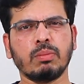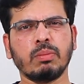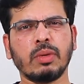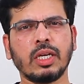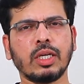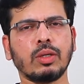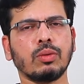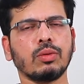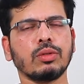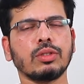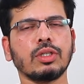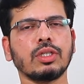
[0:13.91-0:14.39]

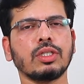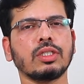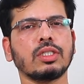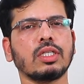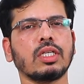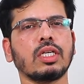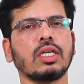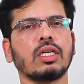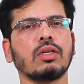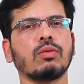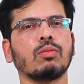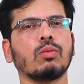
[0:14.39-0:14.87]

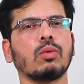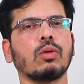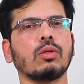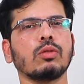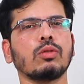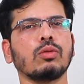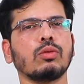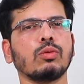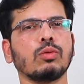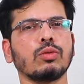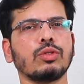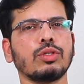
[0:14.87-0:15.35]
Microsurgery
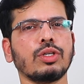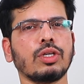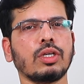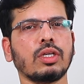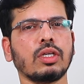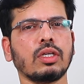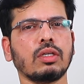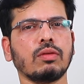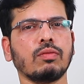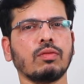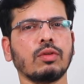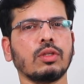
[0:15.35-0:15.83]
involves
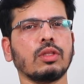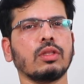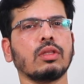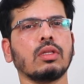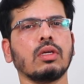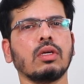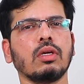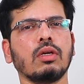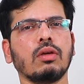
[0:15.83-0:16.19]
suturing with